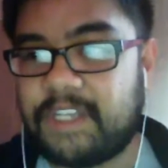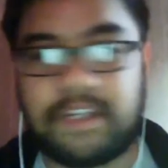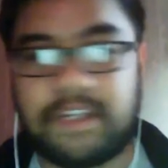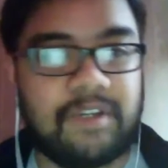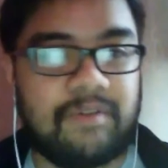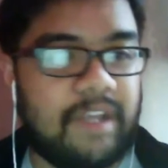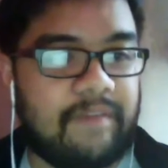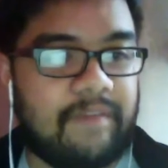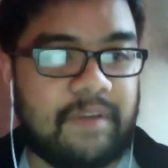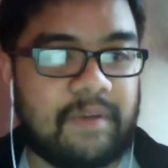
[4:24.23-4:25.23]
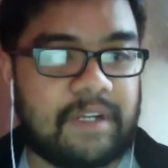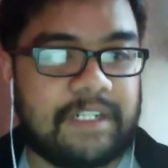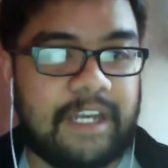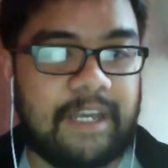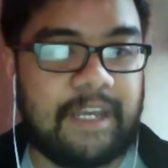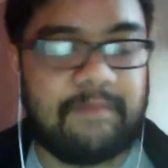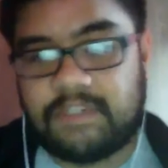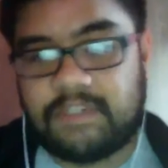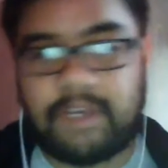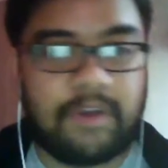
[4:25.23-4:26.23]
two, David, you want to claim
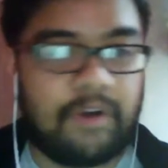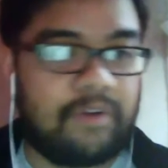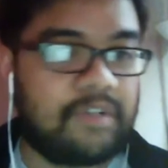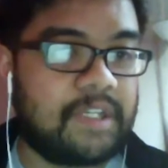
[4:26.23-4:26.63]
those.